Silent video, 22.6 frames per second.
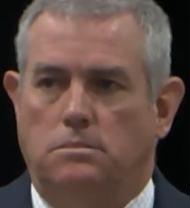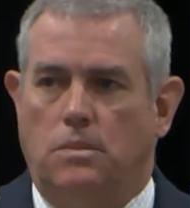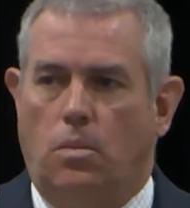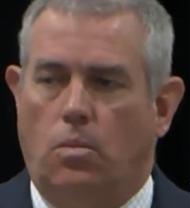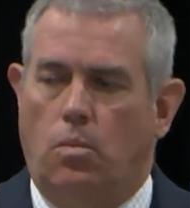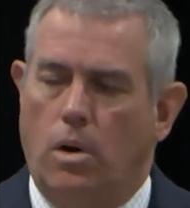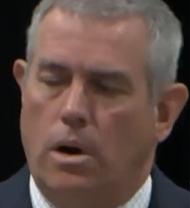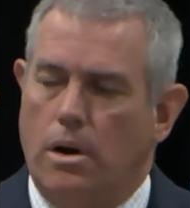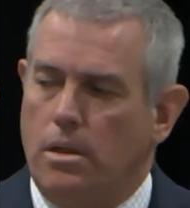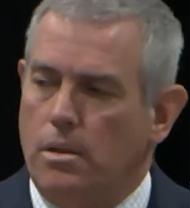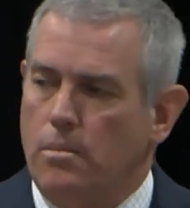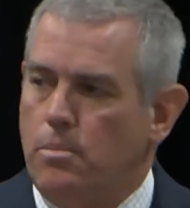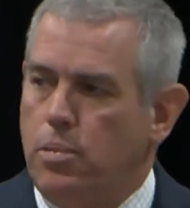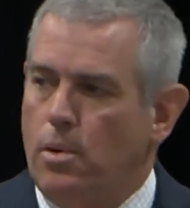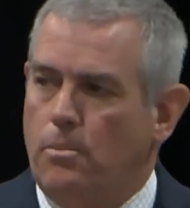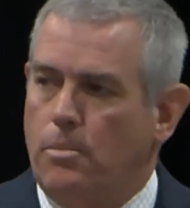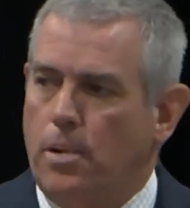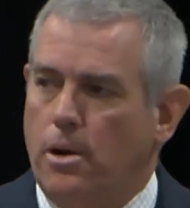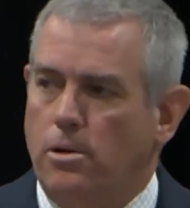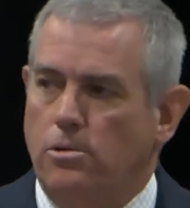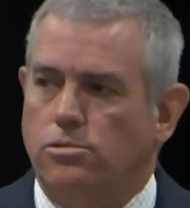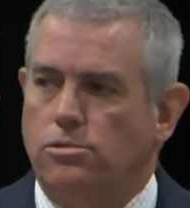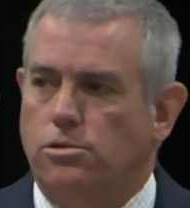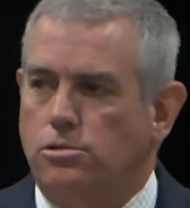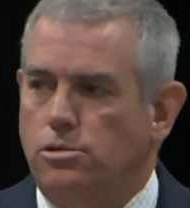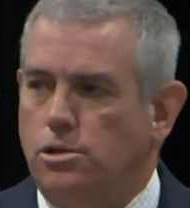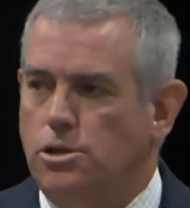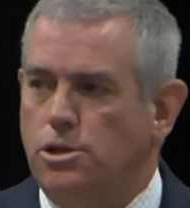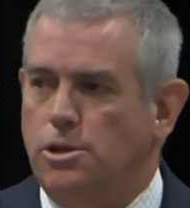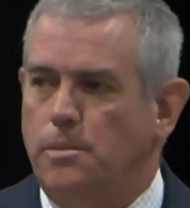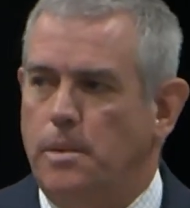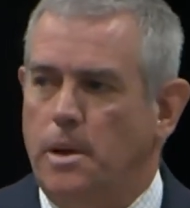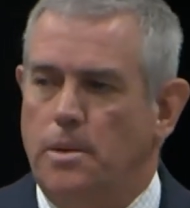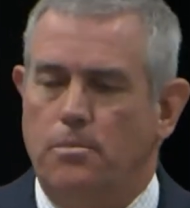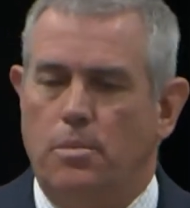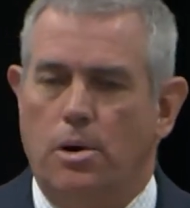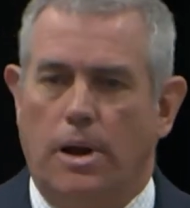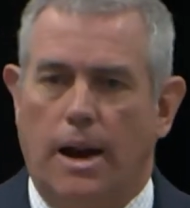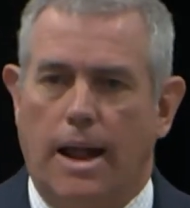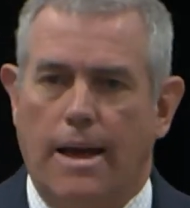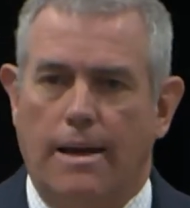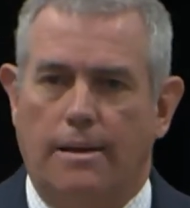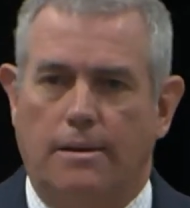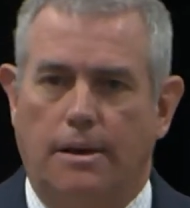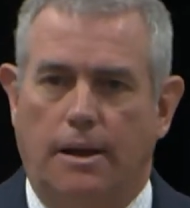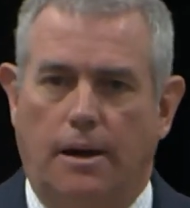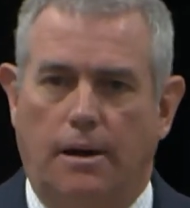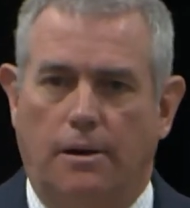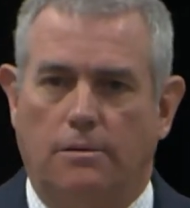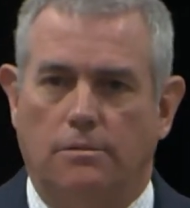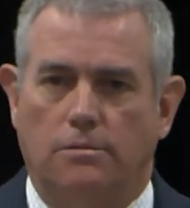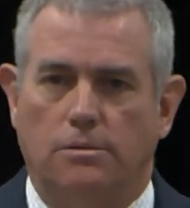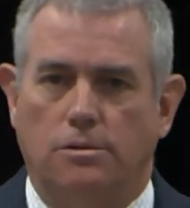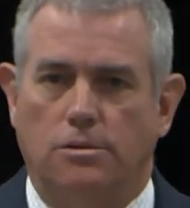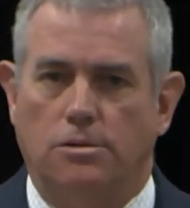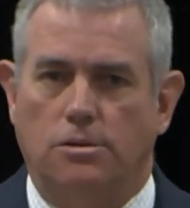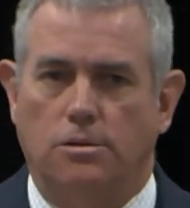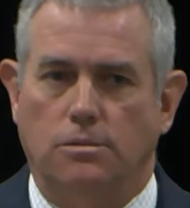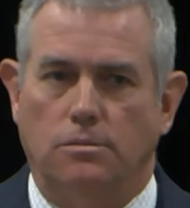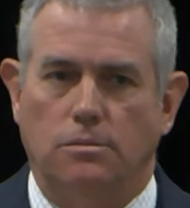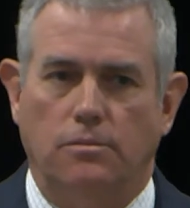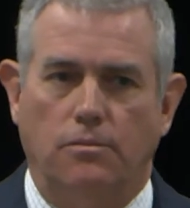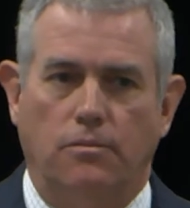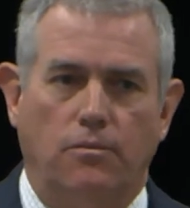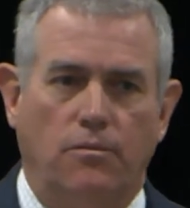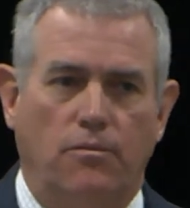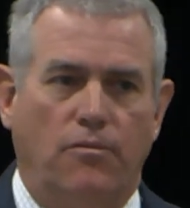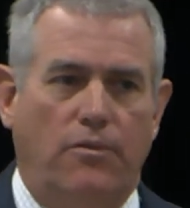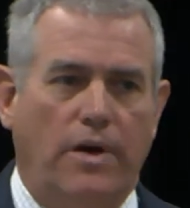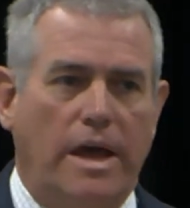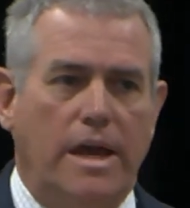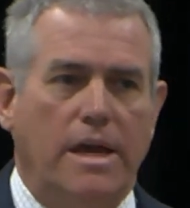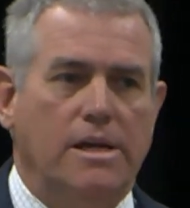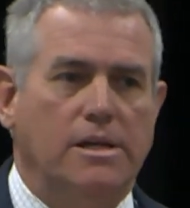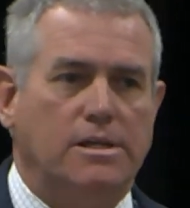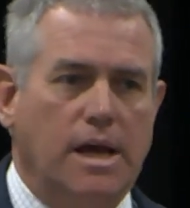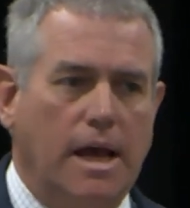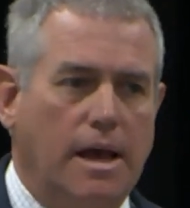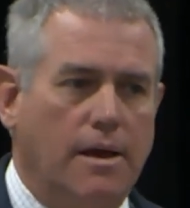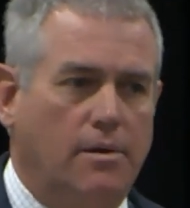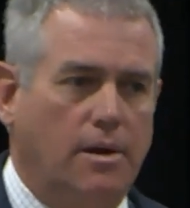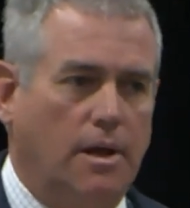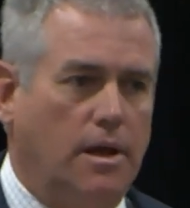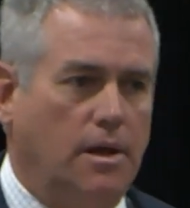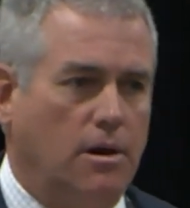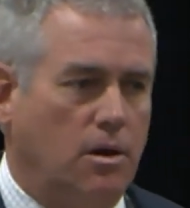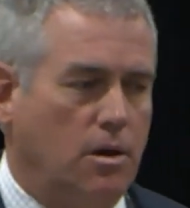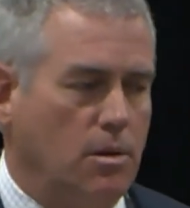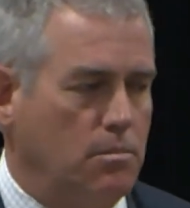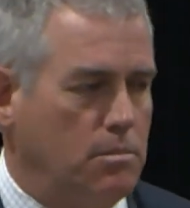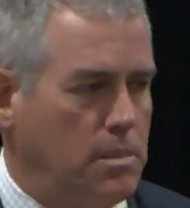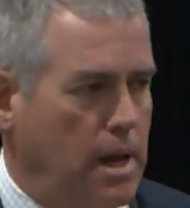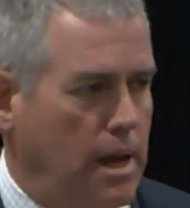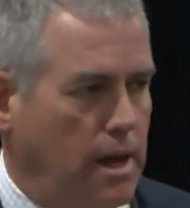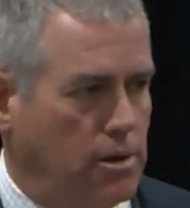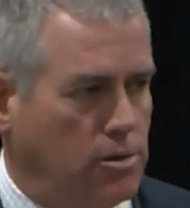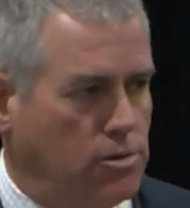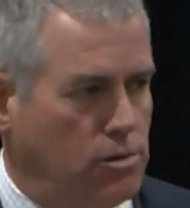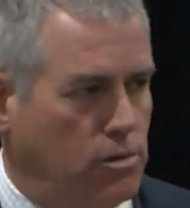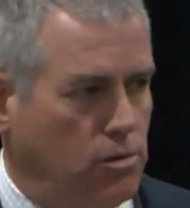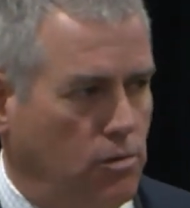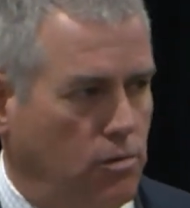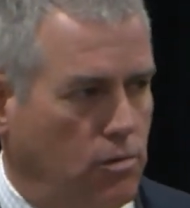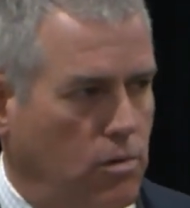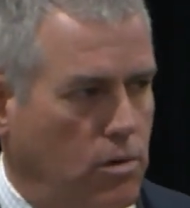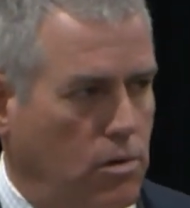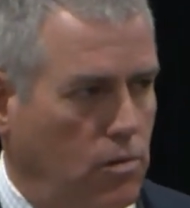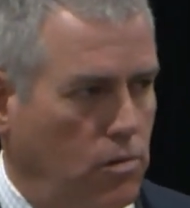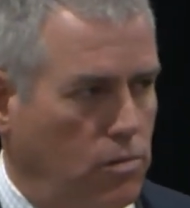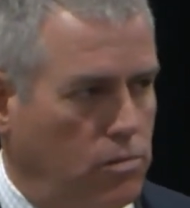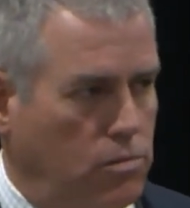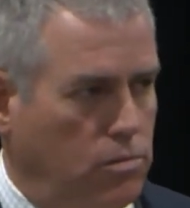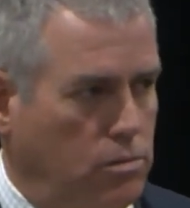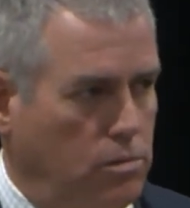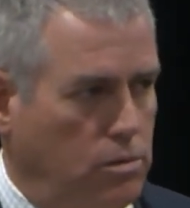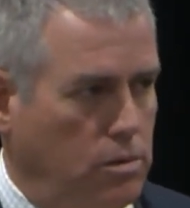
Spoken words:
one of the proposals that's been put out there is to phase out the income tax through growth.